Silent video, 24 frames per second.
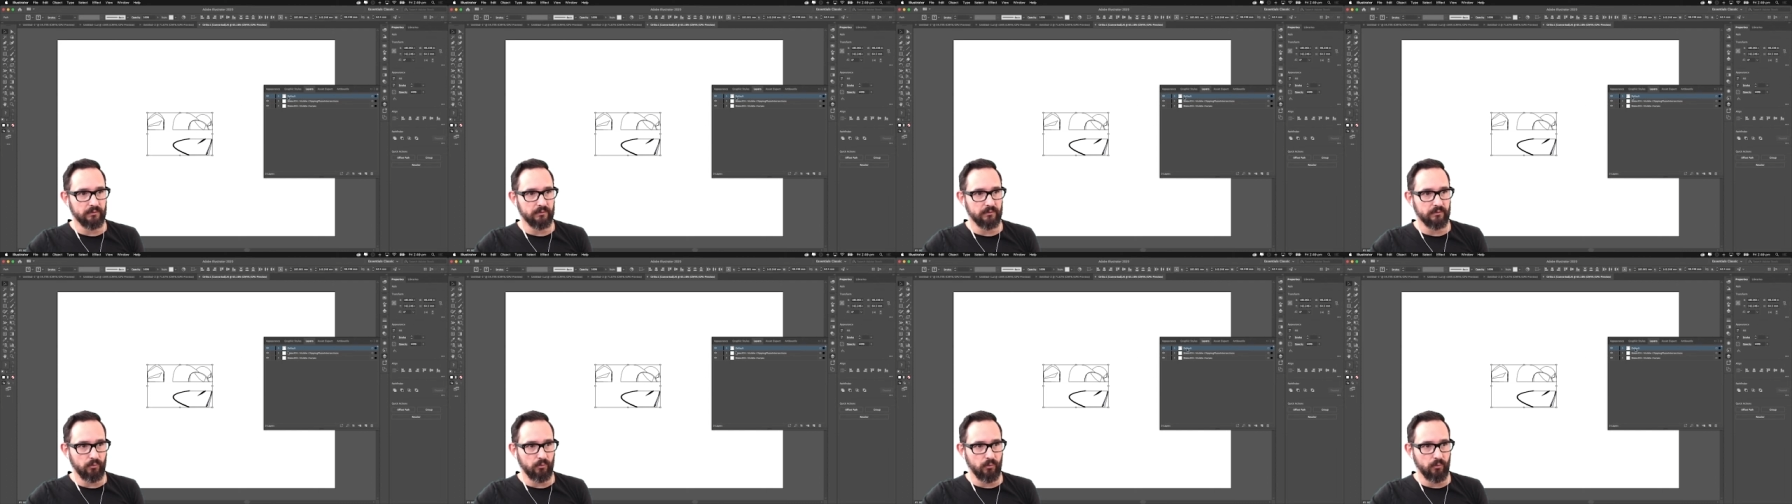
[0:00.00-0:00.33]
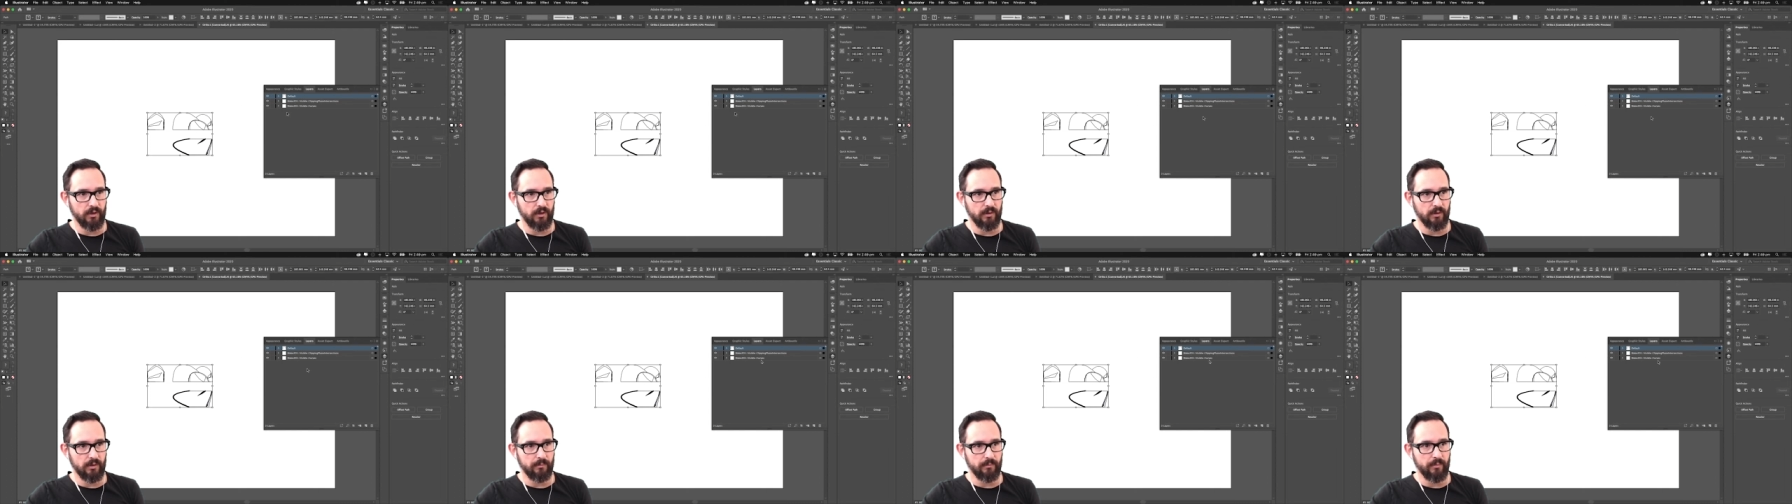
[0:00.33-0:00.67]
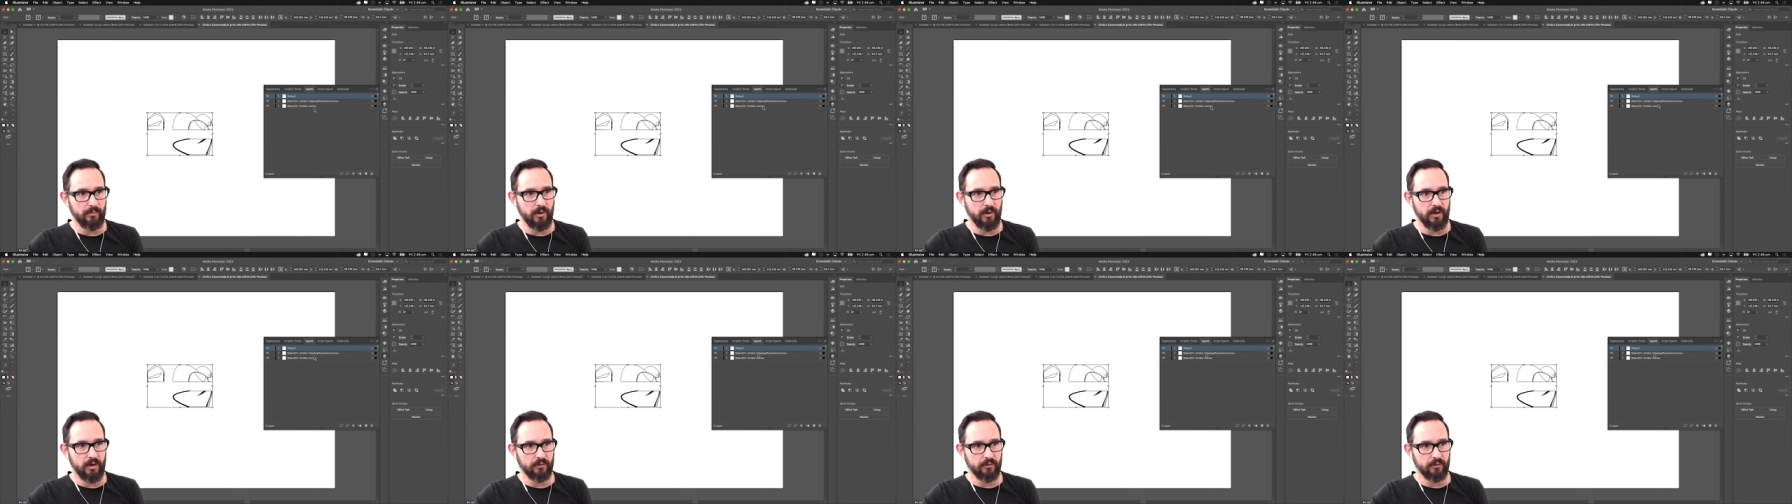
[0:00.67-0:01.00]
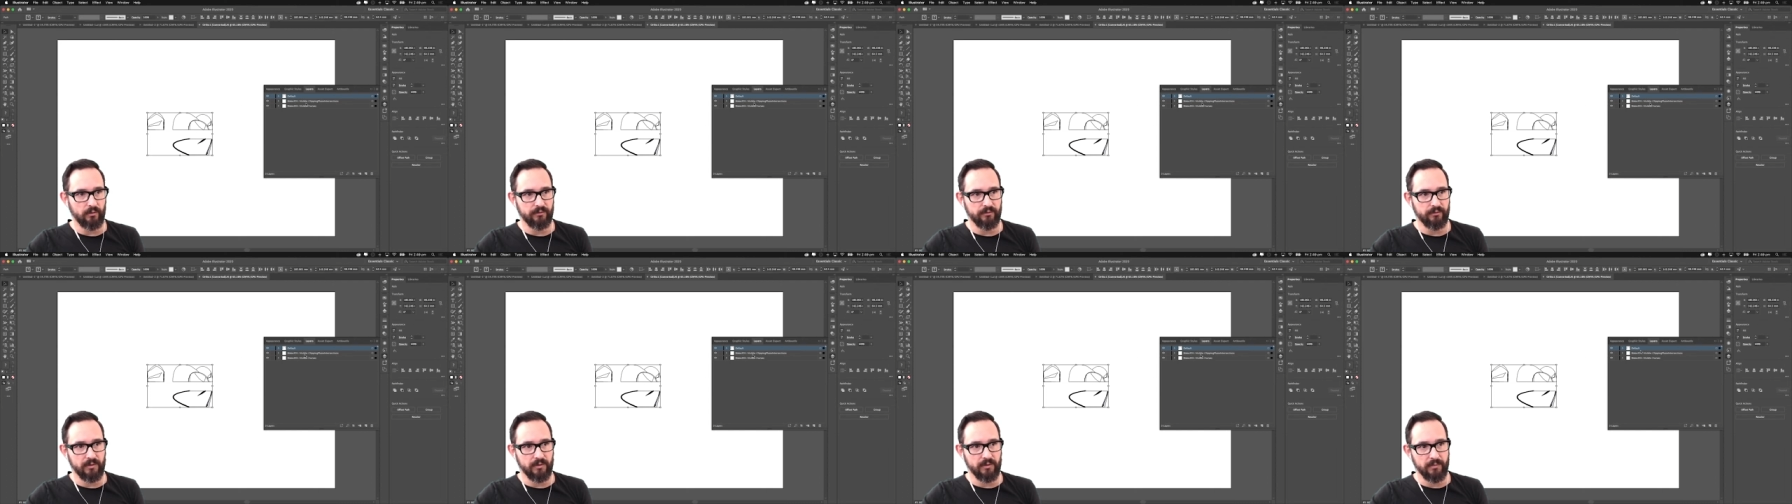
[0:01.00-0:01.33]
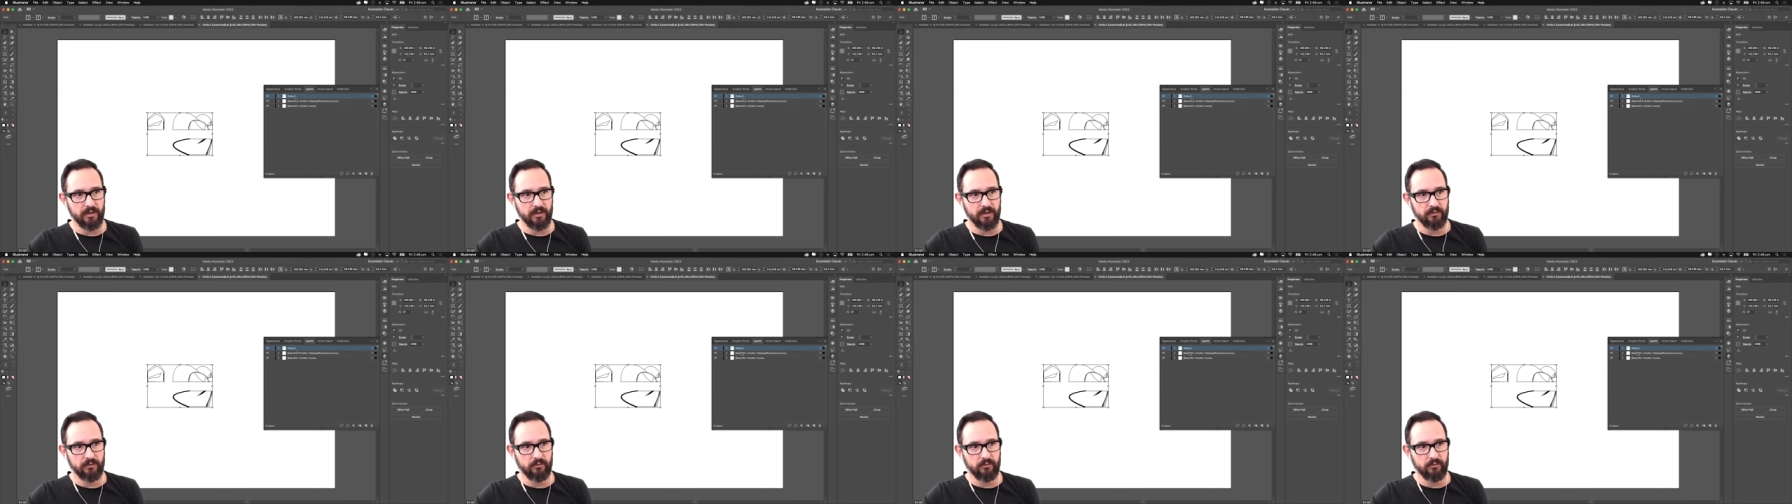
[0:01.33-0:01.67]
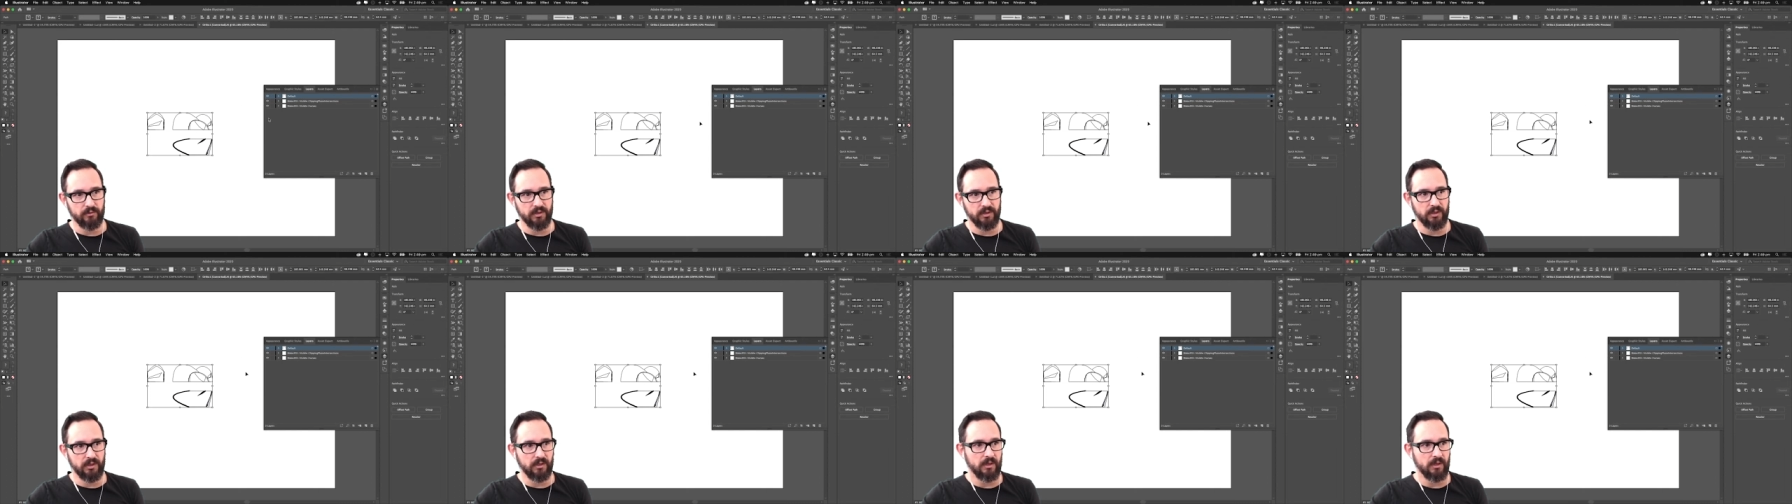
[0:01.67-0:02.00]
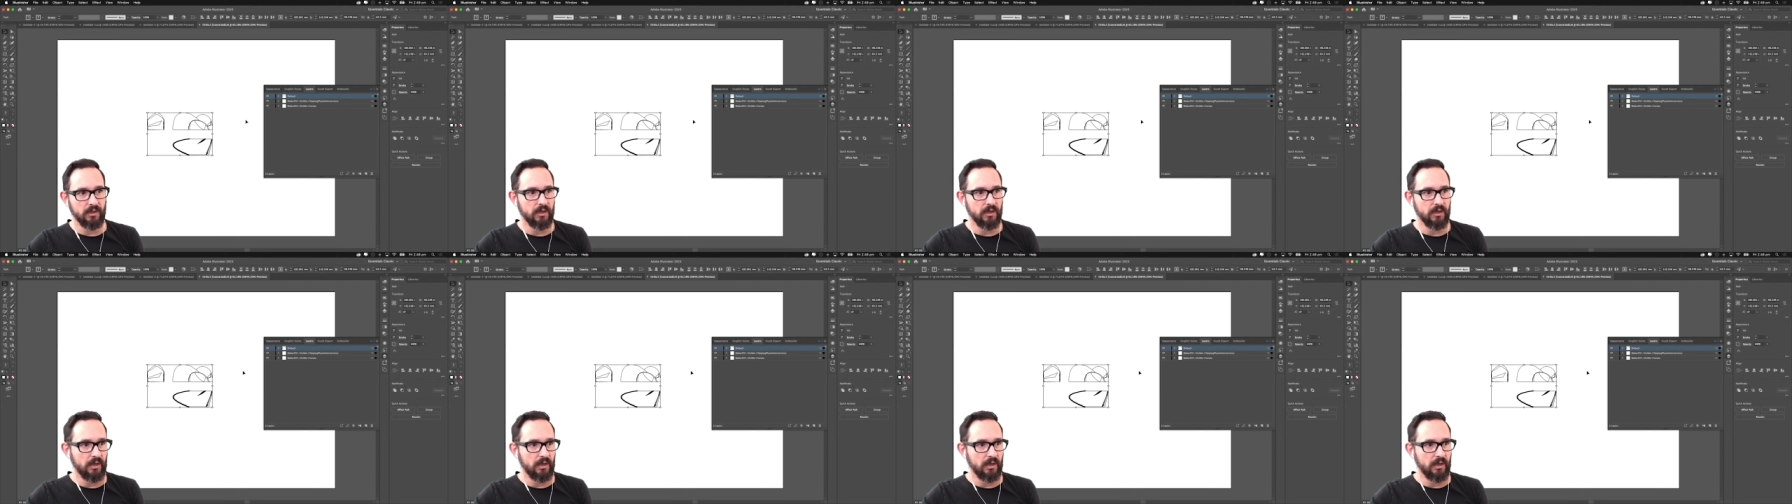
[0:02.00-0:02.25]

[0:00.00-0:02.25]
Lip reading: were part of the Make2D